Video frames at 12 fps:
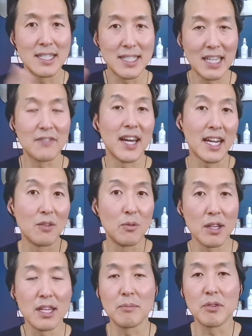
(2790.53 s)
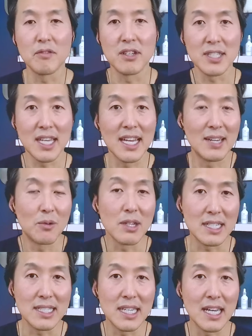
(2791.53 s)
to see if that can really improve their skin. It
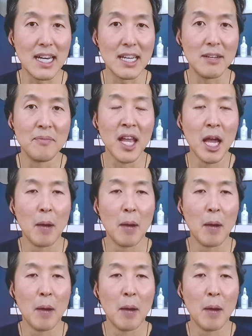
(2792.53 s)
really did.